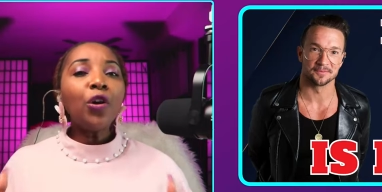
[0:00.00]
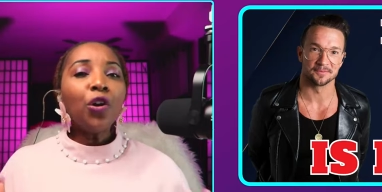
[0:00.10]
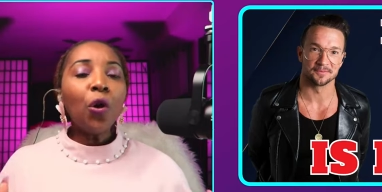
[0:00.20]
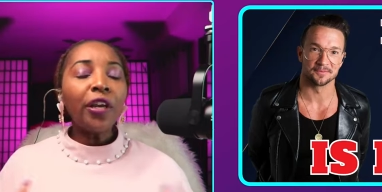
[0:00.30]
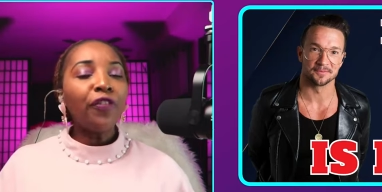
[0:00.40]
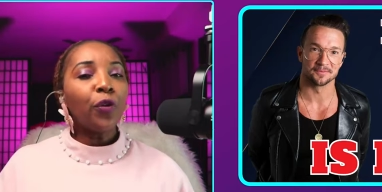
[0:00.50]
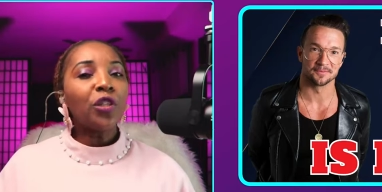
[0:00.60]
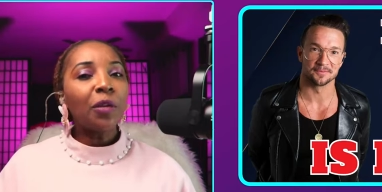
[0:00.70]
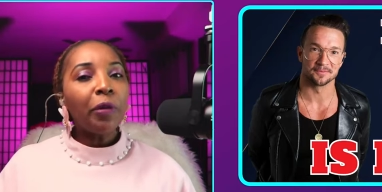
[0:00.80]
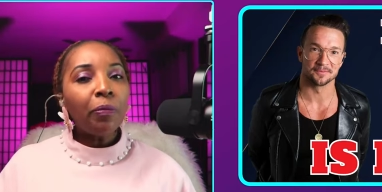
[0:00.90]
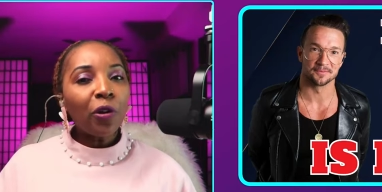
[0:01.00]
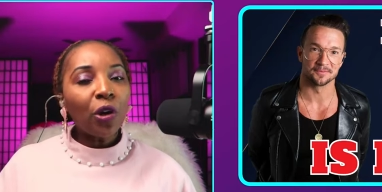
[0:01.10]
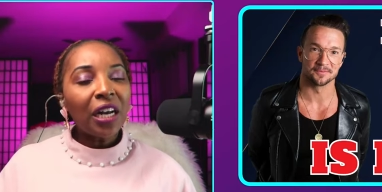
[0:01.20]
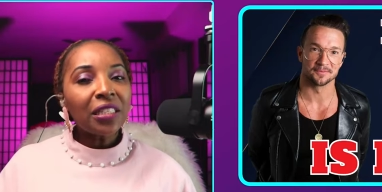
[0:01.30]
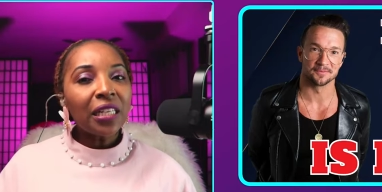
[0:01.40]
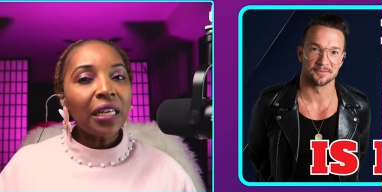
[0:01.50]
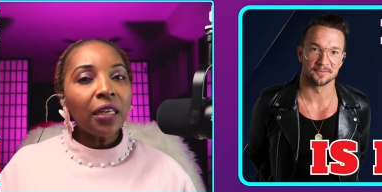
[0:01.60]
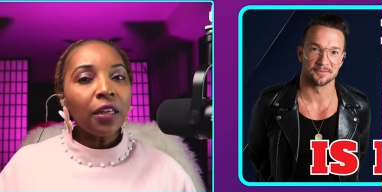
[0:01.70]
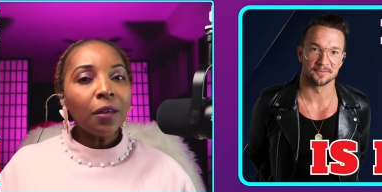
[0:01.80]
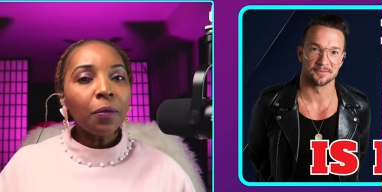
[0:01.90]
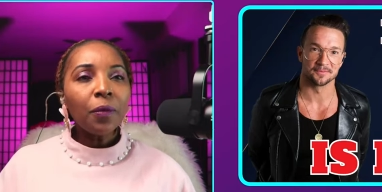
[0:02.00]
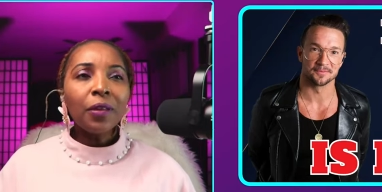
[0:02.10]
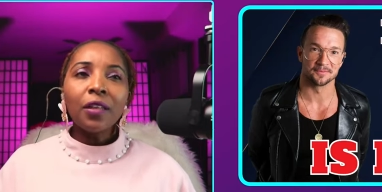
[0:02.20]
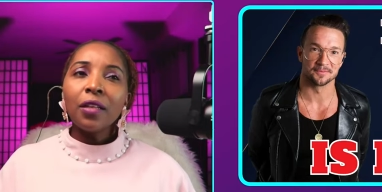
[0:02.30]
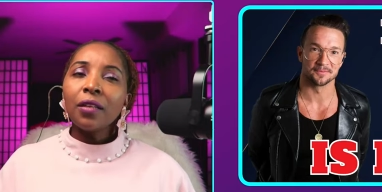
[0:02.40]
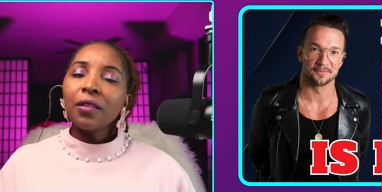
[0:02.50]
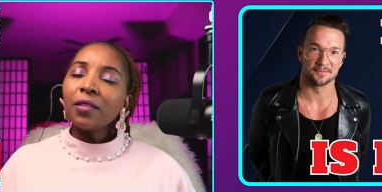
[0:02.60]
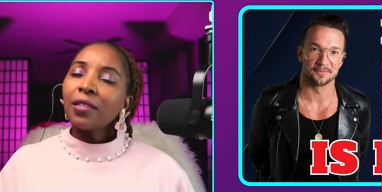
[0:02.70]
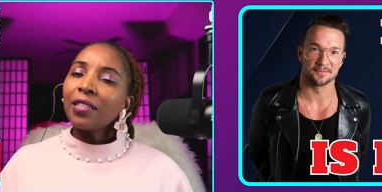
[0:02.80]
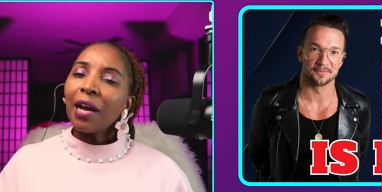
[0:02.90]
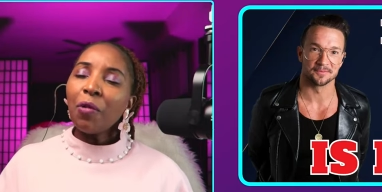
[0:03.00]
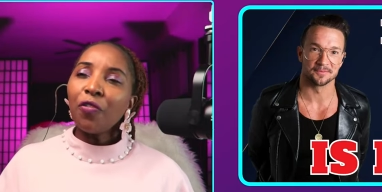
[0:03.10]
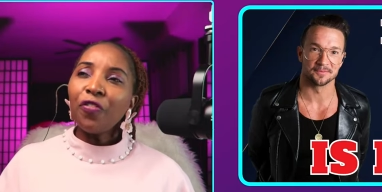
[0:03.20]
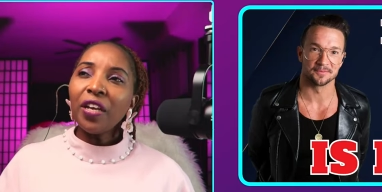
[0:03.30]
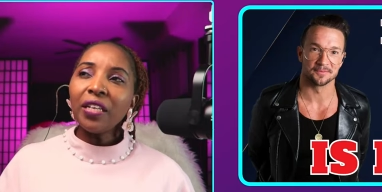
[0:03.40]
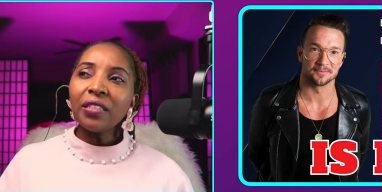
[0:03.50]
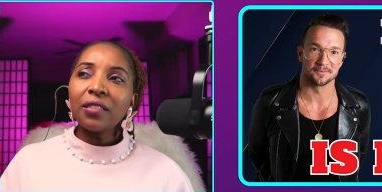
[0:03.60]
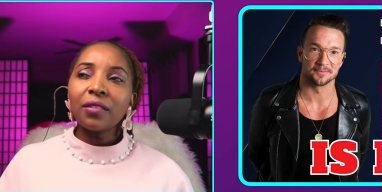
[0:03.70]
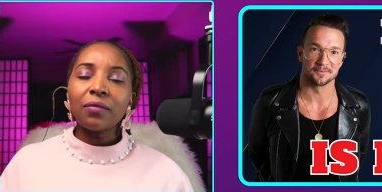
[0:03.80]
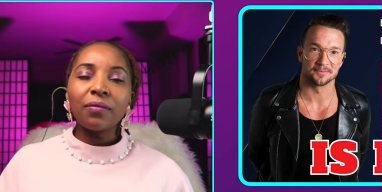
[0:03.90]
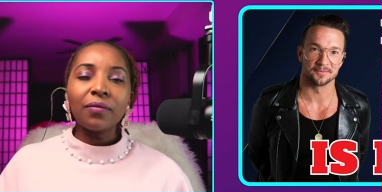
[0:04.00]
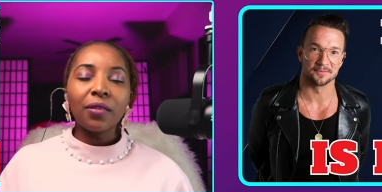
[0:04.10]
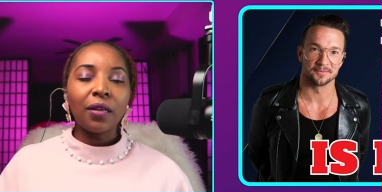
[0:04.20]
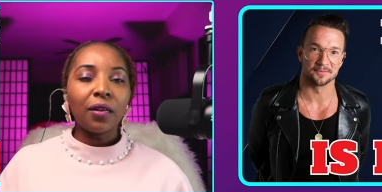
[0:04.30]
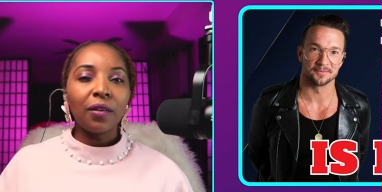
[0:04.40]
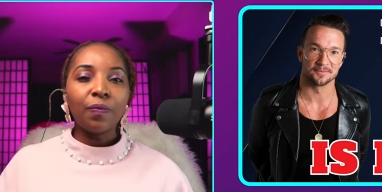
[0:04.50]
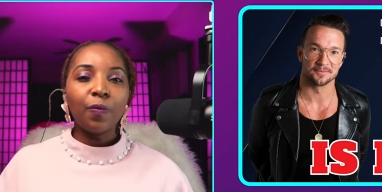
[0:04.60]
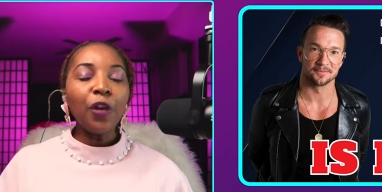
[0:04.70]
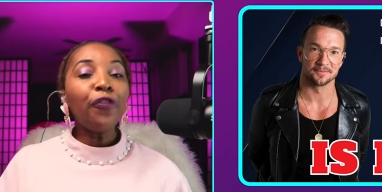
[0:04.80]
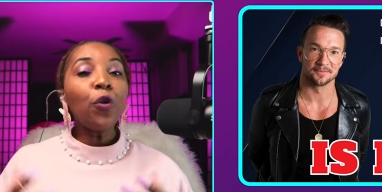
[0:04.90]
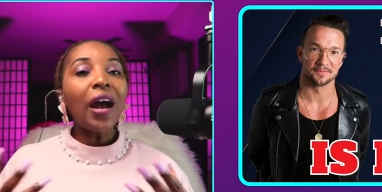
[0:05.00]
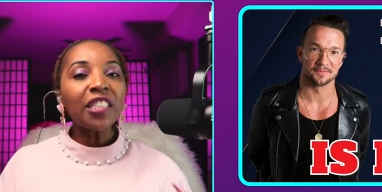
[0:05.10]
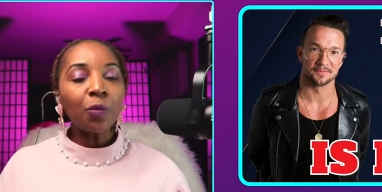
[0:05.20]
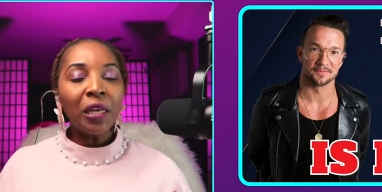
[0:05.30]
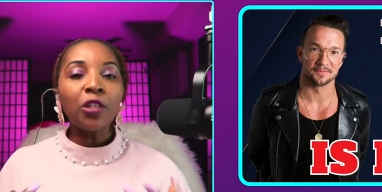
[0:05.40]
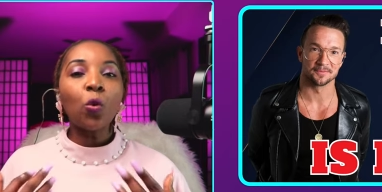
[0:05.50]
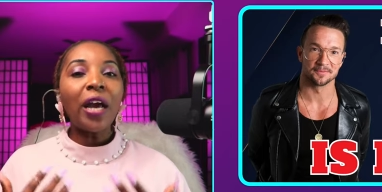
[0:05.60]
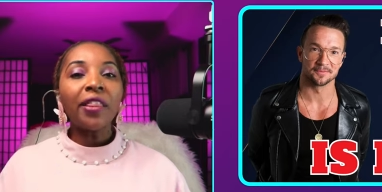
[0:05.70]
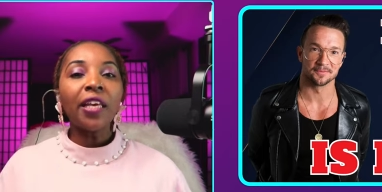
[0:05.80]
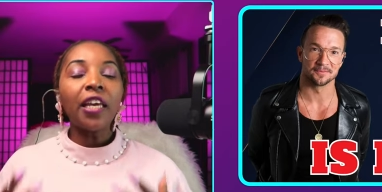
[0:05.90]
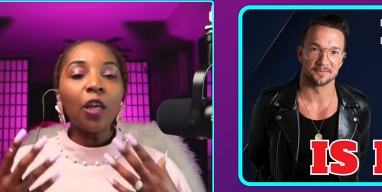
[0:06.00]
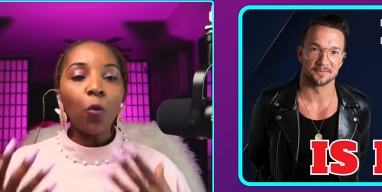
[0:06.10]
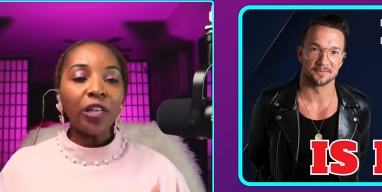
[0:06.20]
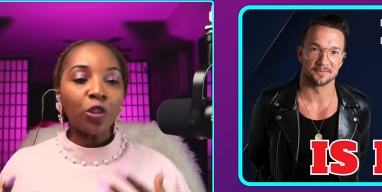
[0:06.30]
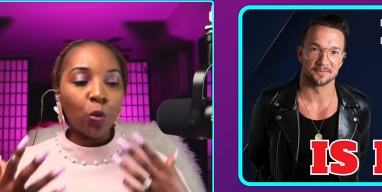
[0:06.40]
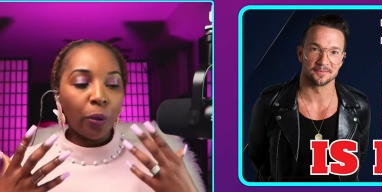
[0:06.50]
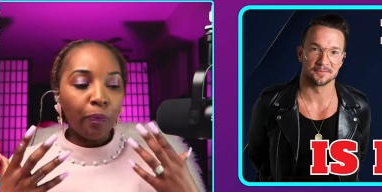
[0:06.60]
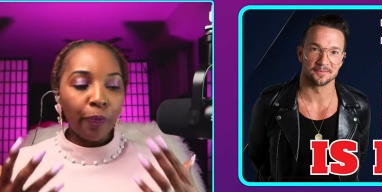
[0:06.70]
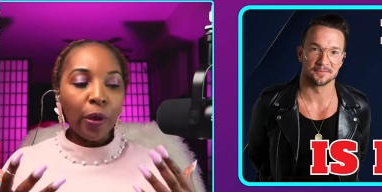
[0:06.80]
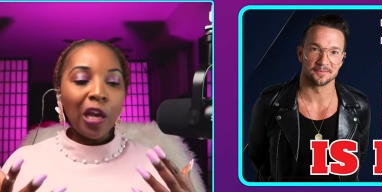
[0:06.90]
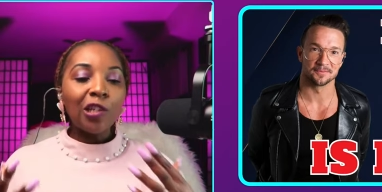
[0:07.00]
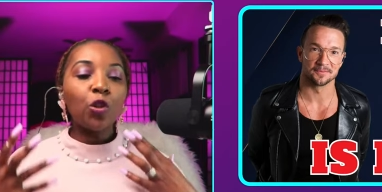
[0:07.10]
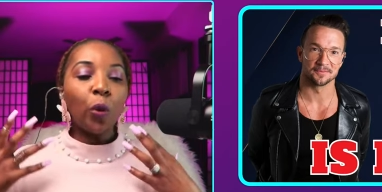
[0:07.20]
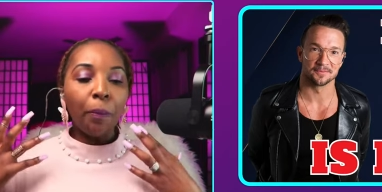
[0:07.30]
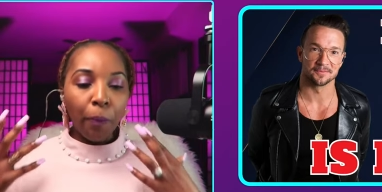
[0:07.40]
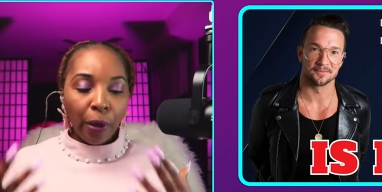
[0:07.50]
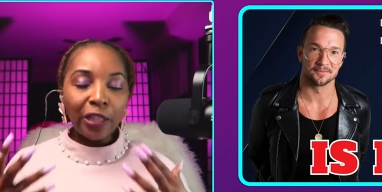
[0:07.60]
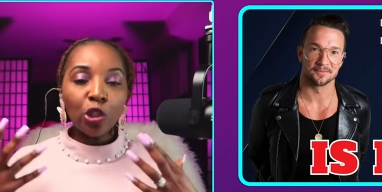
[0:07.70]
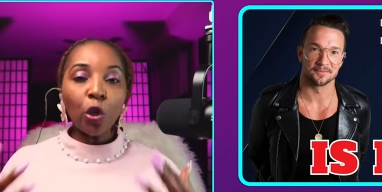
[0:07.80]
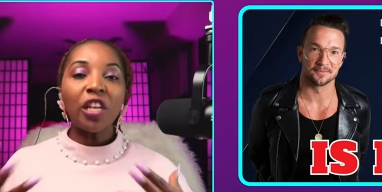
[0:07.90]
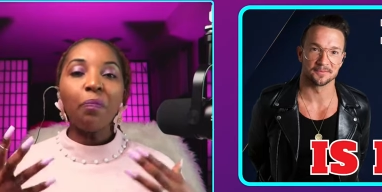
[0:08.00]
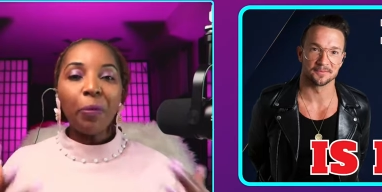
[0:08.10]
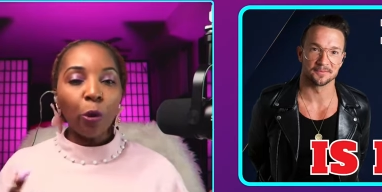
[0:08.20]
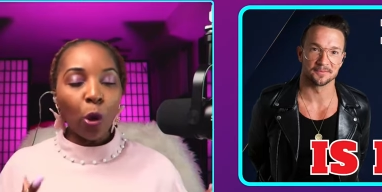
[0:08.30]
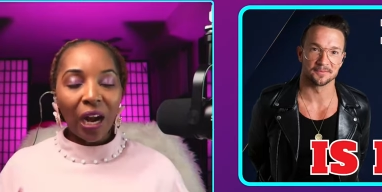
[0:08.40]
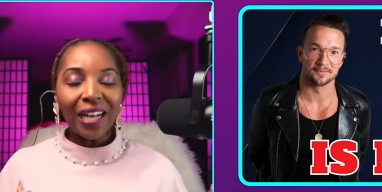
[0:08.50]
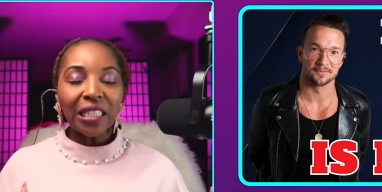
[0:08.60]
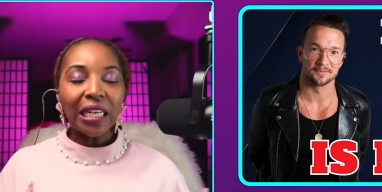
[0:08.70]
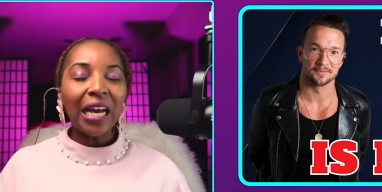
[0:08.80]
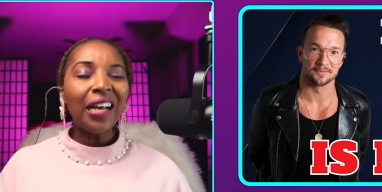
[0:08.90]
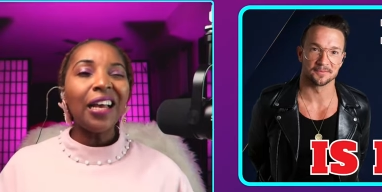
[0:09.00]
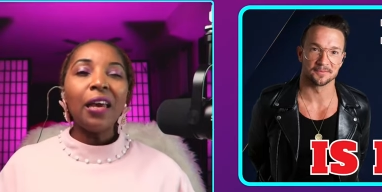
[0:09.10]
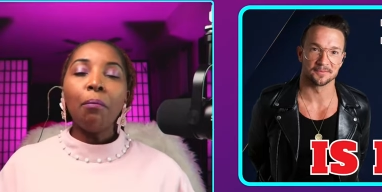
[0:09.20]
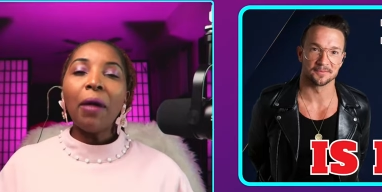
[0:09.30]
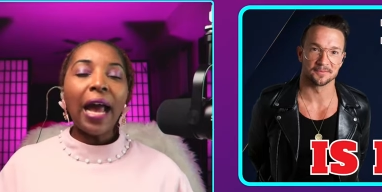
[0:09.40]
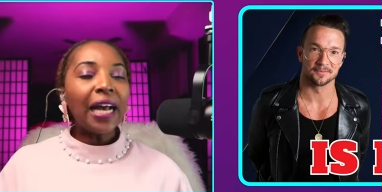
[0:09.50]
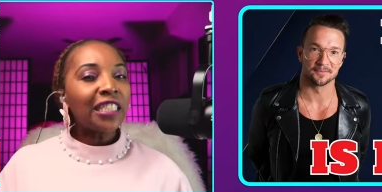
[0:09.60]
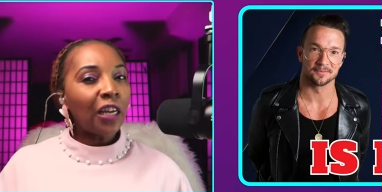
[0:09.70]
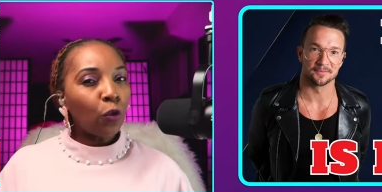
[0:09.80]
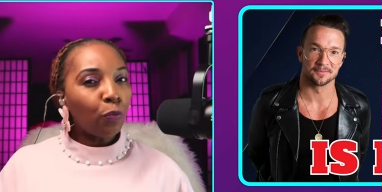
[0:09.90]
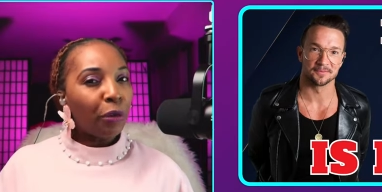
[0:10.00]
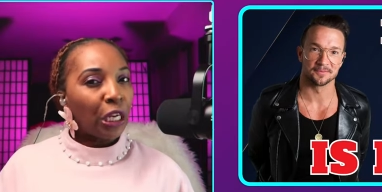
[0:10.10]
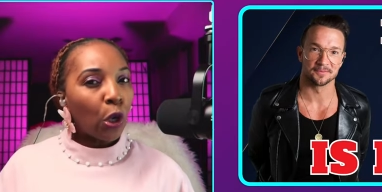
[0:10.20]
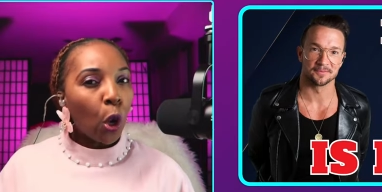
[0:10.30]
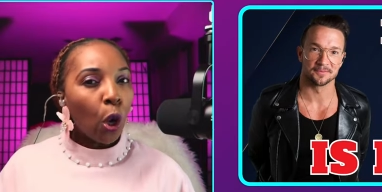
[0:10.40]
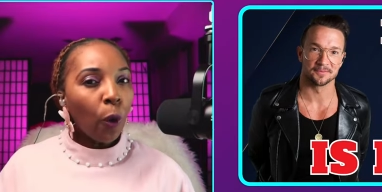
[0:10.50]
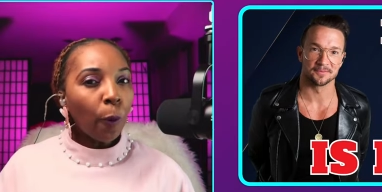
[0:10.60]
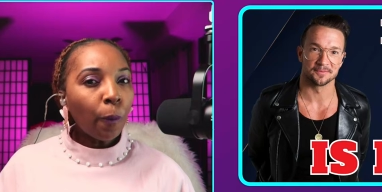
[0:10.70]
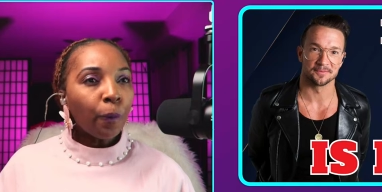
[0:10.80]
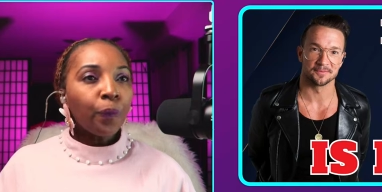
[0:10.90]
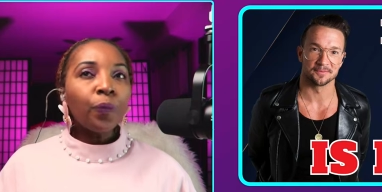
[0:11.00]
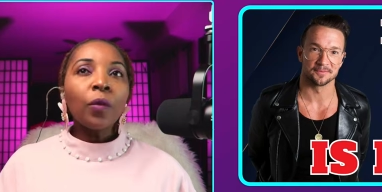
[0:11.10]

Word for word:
Speaker 1: I don't know if it was a biblical counseling. Some of it, if you ask me, do I think he went to a solid biblical counselor? My answer would be no.